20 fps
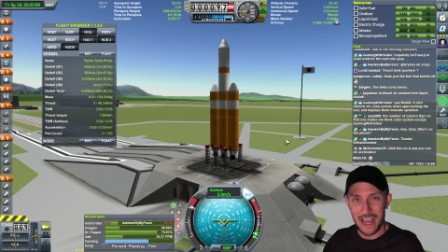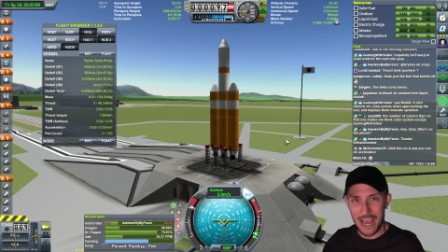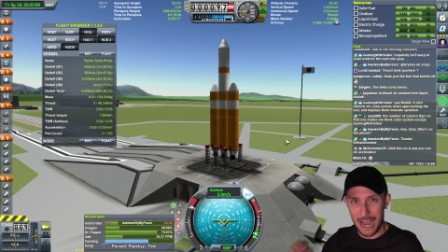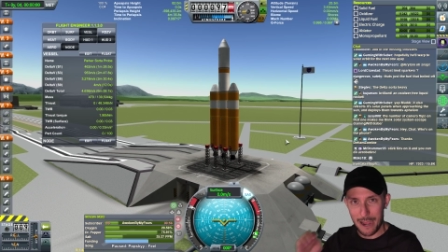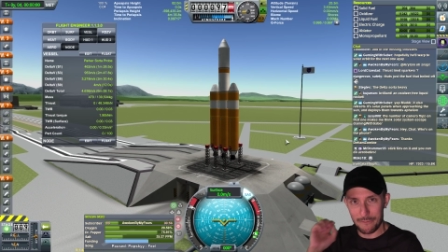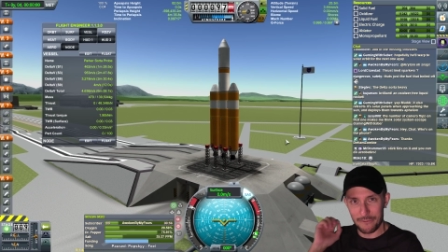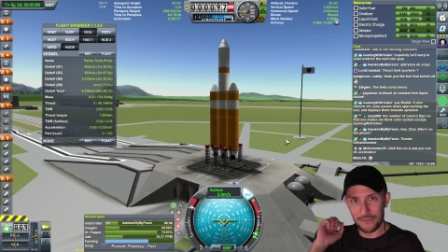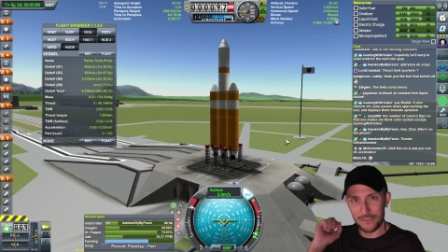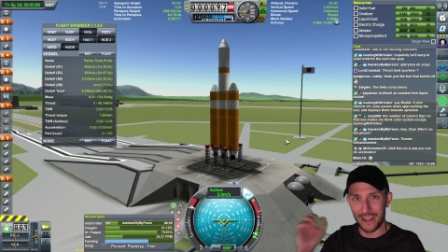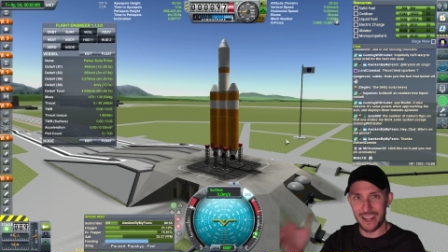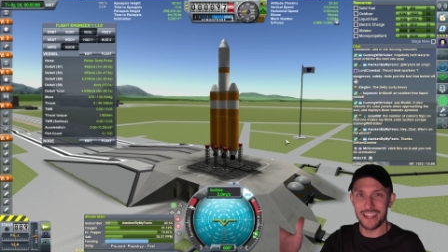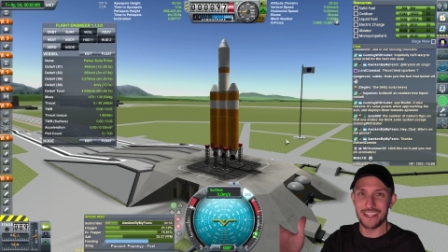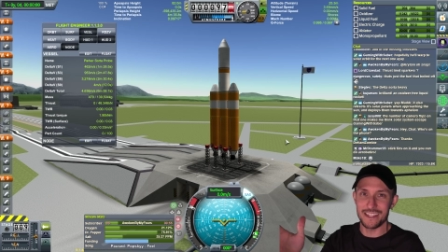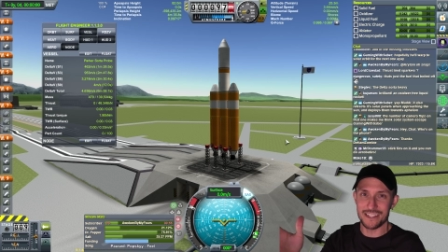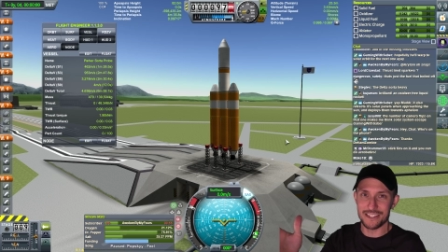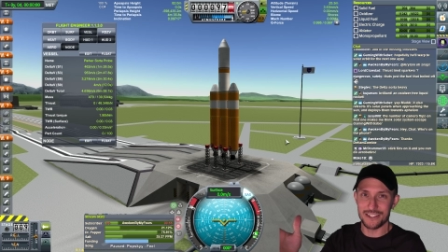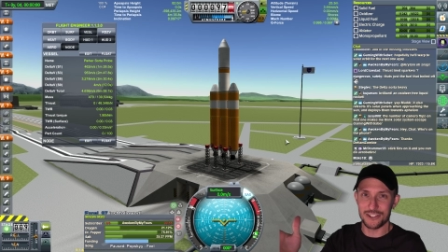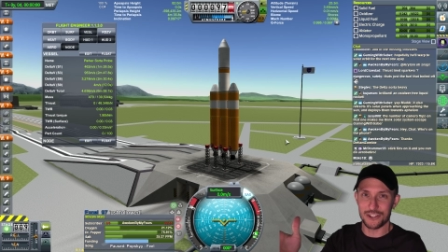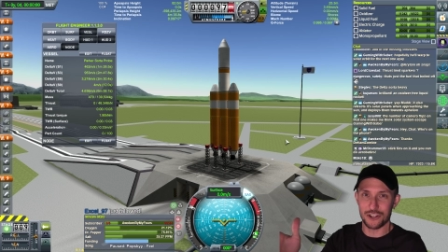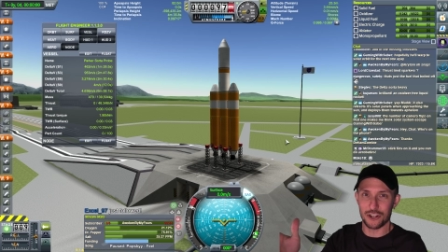I'm flying
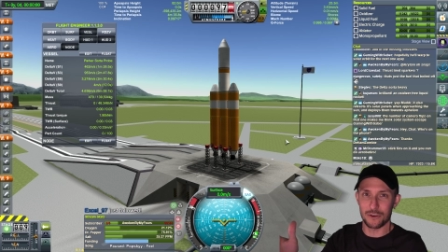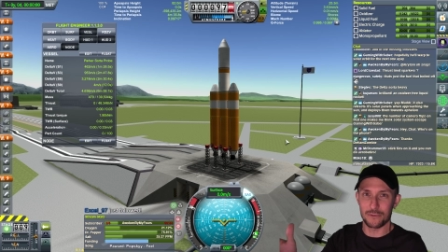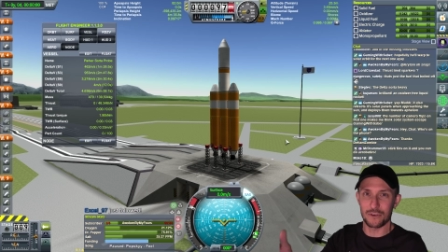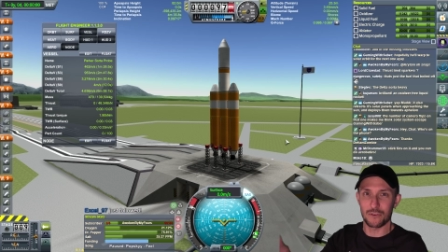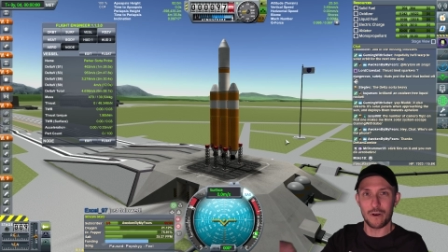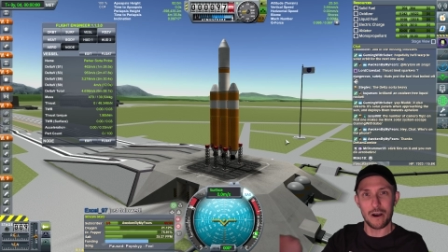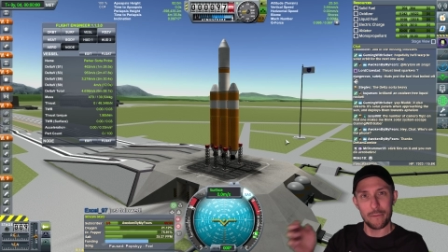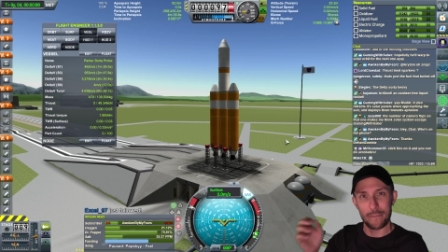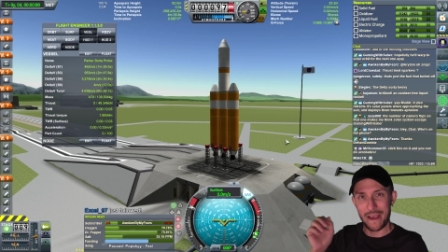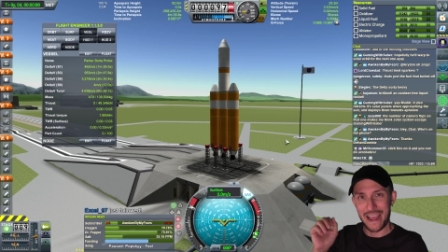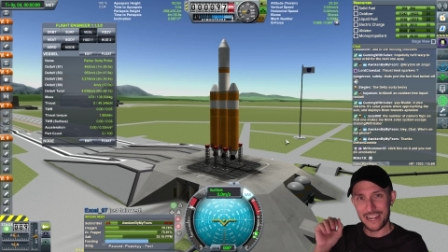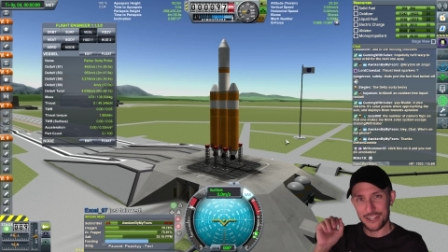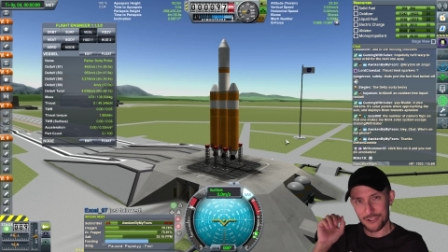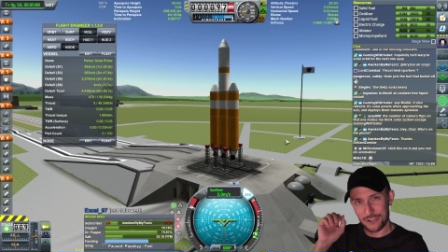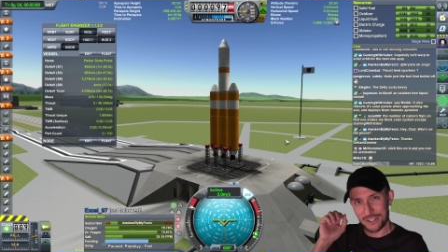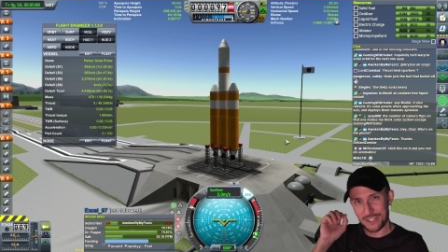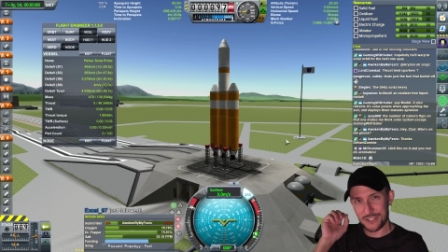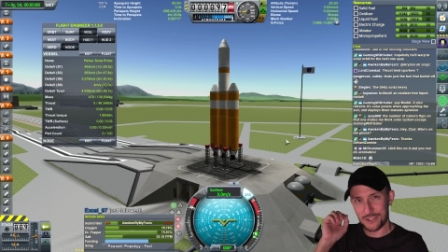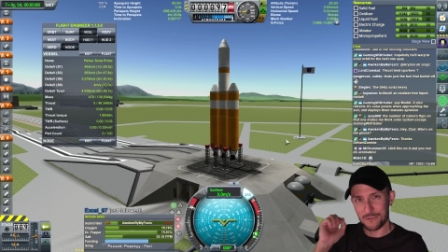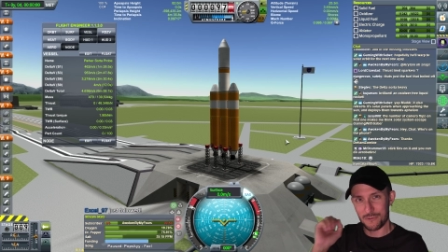this in Kerbal while
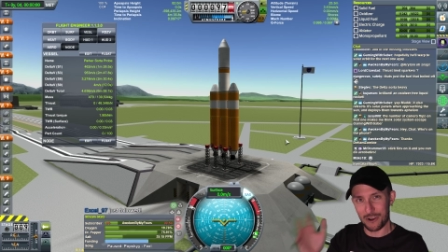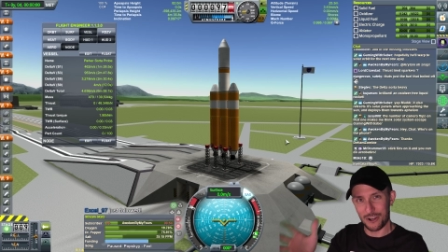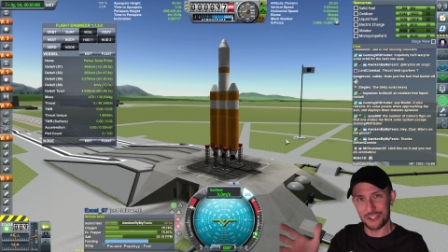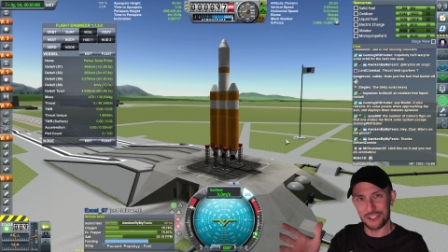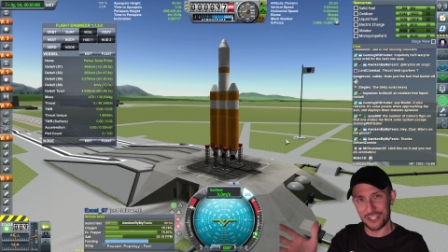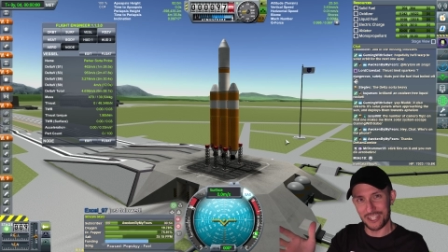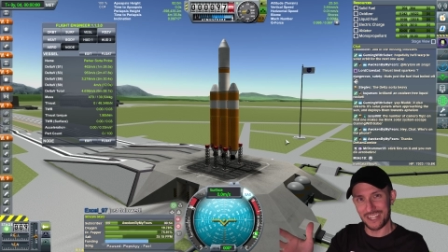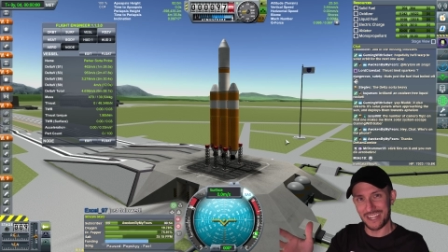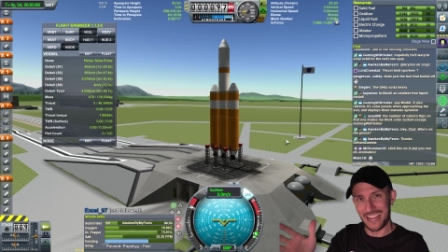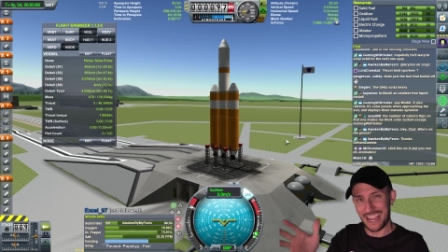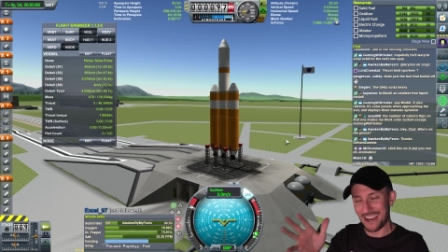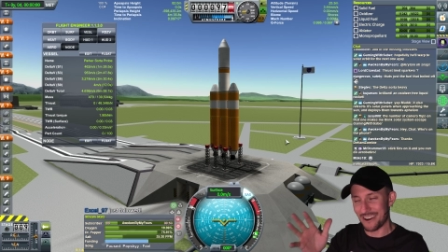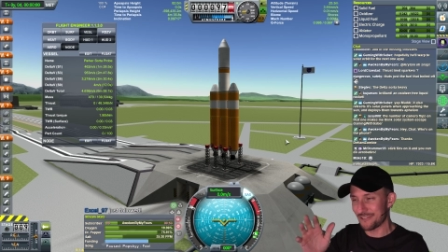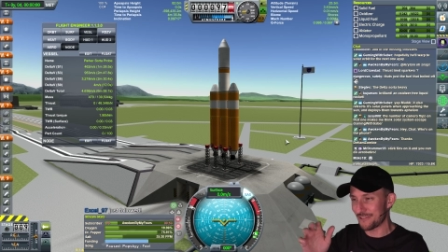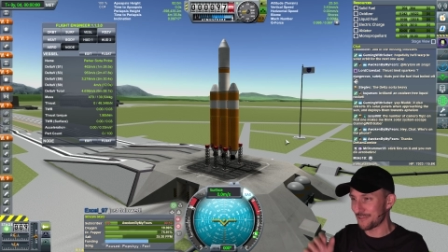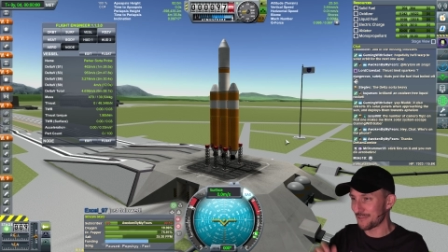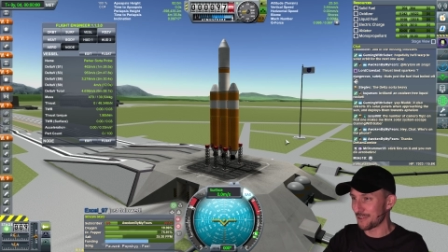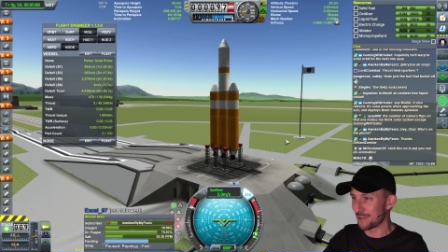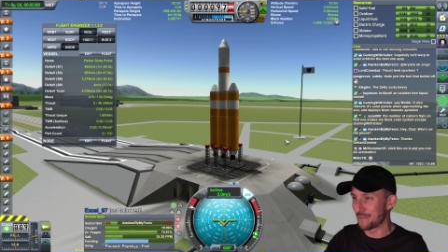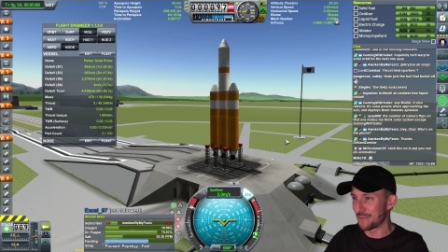Patrick is watching
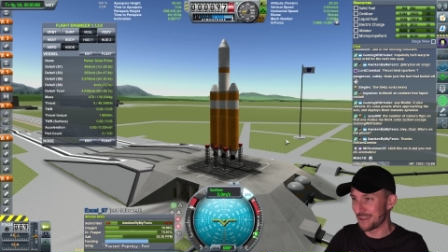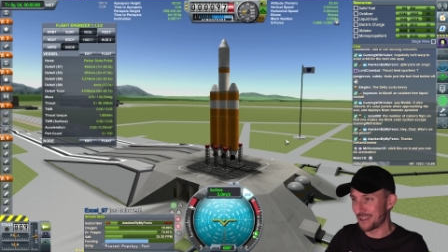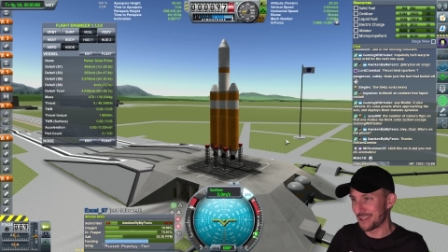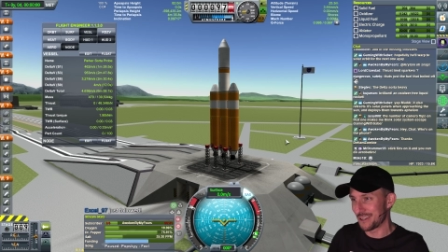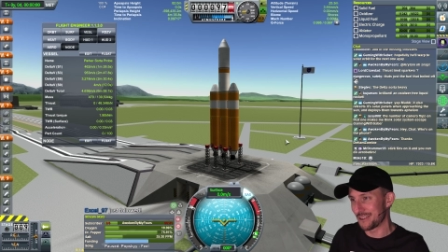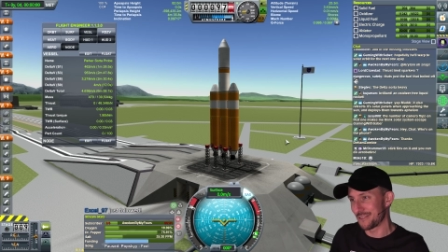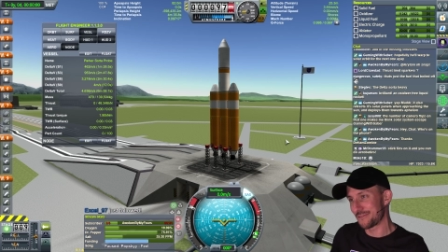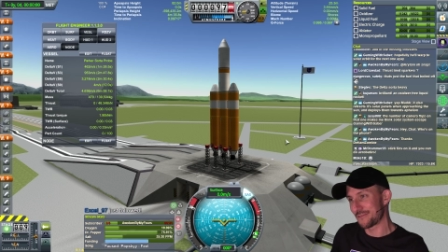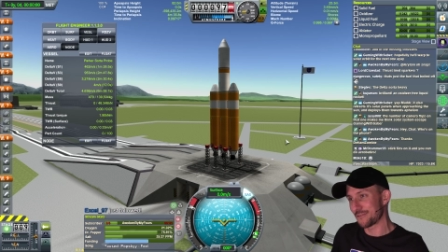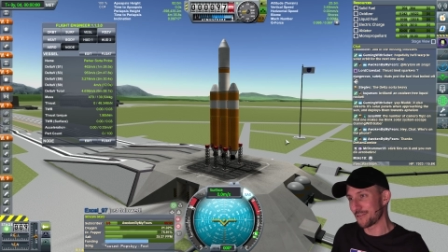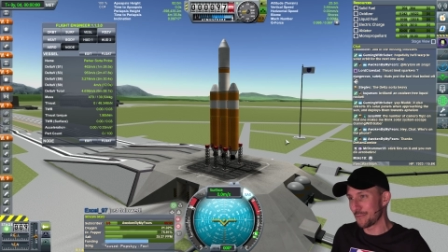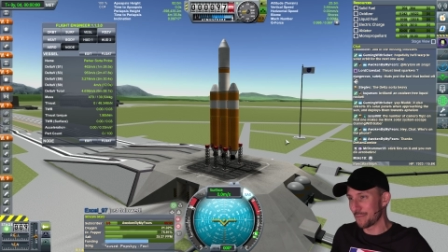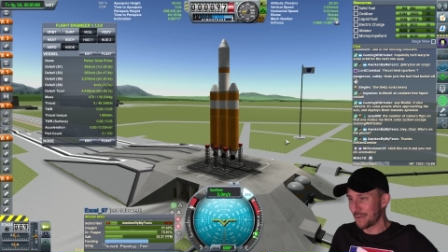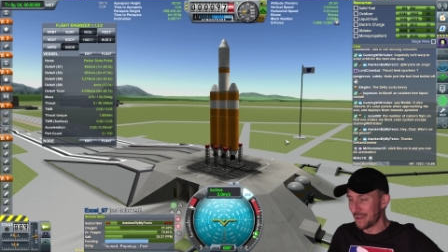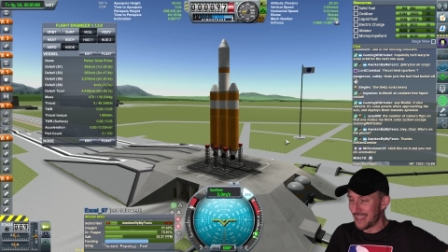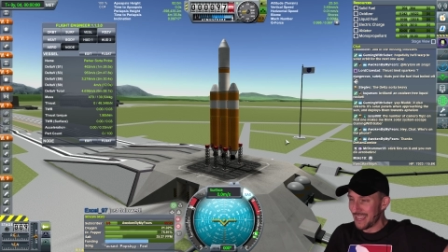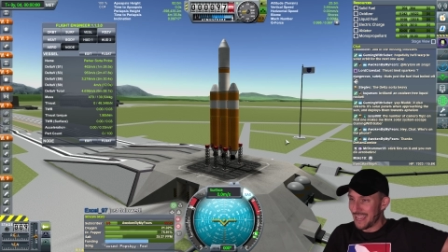out from